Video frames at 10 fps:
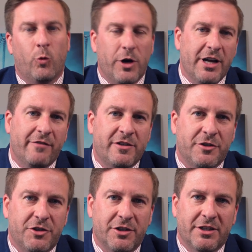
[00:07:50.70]
would have
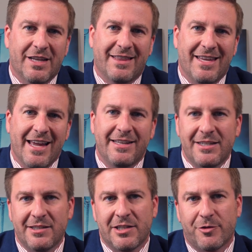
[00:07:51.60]
understood that the
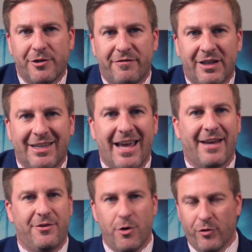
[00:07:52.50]
18th century felon
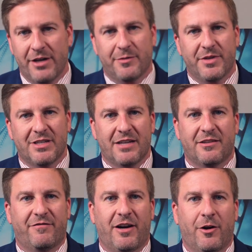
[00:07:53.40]
had no right to possess
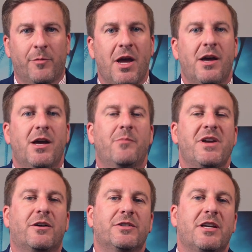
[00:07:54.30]
a firearm
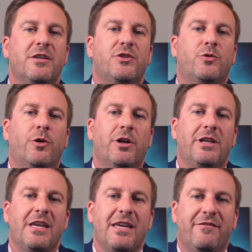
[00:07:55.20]
because
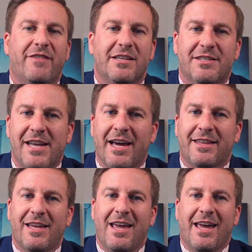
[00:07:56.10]
historically he faced
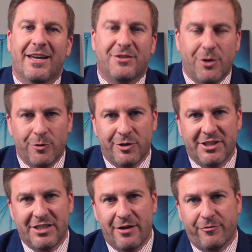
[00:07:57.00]
death and total
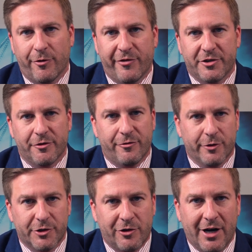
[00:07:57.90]
estate forfeiture for
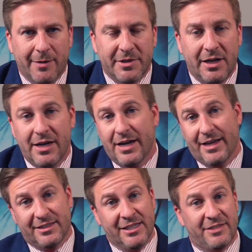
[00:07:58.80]
his crimes.
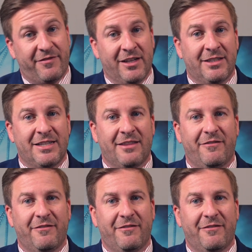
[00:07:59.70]
And since felons at the